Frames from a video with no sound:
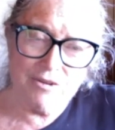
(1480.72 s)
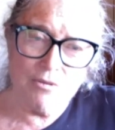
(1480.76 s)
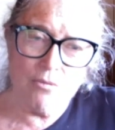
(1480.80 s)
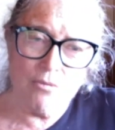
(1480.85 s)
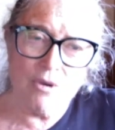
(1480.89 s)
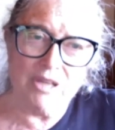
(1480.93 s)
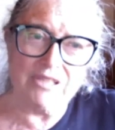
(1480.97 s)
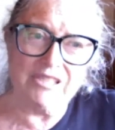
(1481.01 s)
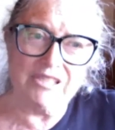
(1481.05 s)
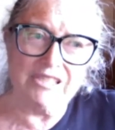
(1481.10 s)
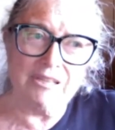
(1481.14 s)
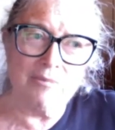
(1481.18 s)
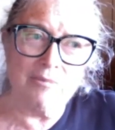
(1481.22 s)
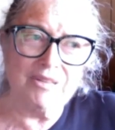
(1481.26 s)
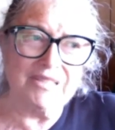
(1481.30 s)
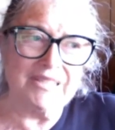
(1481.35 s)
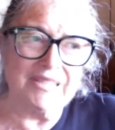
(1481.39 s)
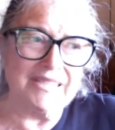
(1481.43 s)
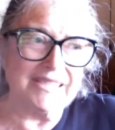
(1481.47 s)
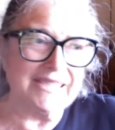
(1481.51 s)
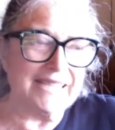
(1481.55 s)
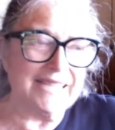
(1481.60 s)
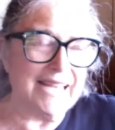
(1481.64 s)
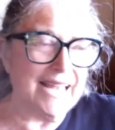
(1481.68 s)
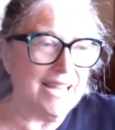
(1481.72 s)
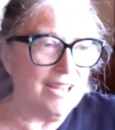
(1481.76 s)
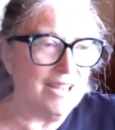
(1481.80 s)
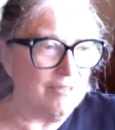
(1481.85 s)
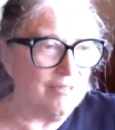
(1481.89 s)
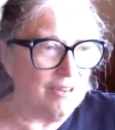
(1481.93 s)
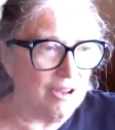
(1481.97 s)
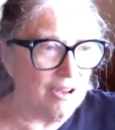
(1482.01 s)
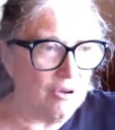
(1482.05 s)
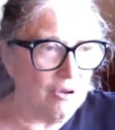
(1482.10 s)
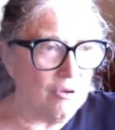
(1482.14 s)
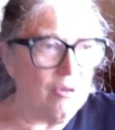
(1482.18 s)
want someone to say, you
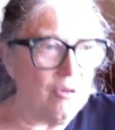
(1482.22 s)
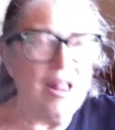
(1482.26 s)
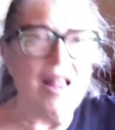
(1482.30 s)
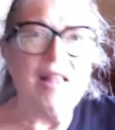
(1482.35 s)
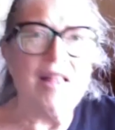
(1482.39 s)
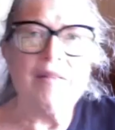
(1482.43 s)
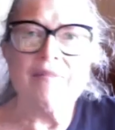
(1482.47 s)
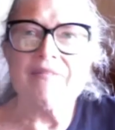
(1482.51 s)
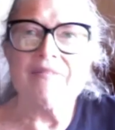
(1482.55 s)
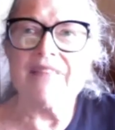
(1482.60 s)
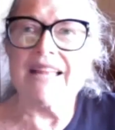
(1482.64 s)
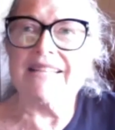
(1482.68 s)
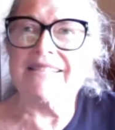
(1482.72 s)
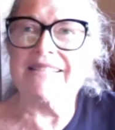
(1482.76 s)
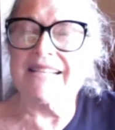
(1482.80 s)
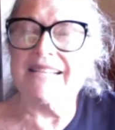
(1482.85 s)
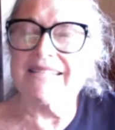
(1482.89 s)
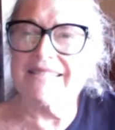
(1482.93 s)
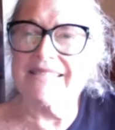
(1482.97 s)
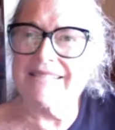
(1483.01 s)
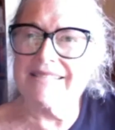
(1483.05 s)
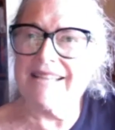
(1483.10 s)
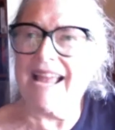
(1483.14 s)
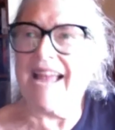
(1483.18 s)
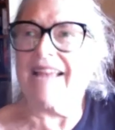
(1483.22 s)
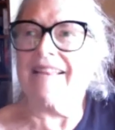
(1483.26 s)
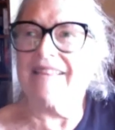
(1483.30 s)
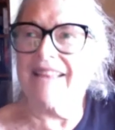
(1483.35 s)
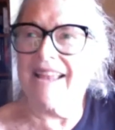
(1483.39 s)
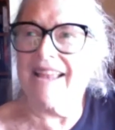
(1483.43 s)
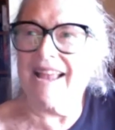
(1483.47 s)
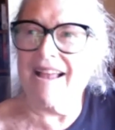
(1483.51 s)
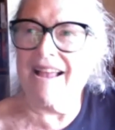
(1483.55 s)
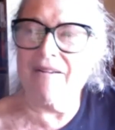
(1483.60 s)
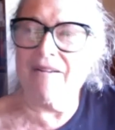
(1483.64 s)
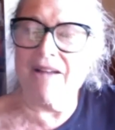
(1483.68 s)
know, that's
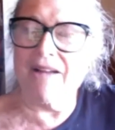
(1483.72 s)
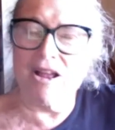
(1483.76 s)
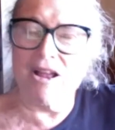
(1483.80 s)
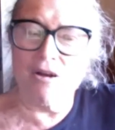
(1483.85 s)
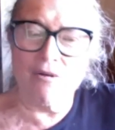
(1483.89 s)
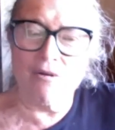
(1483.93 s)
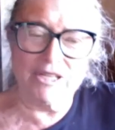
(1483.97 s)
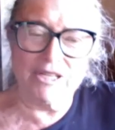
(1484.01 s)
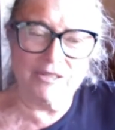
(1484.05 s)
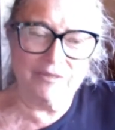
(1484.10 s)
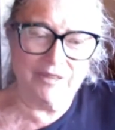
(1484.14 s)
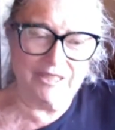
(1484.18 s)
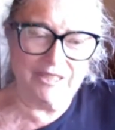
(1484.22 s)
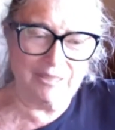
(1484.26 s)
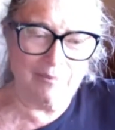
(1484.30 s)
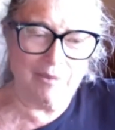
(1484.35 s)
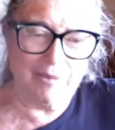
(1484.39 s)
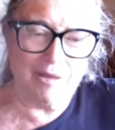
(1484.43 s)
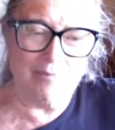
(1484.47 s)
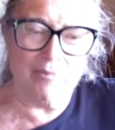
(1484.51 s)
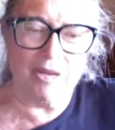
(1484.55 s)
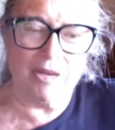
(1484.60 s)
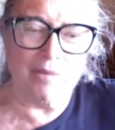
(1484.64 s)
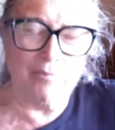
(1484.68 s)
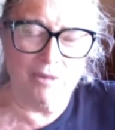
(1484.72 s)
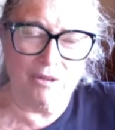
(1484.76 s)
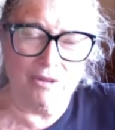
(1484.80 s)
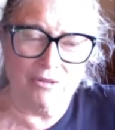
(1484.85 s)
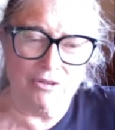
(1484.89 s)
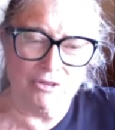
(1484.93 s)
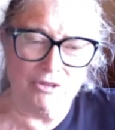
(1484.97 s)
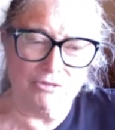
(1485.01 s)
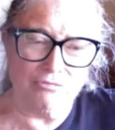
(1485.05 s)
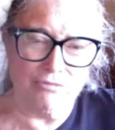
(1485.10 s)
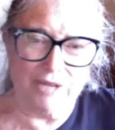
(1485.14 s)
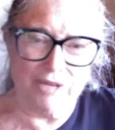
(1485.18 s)
exactly how I always felt about my
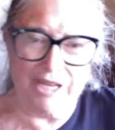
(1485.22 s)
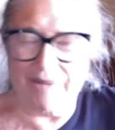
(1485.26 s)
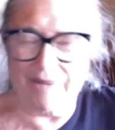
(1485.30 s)
mother's ring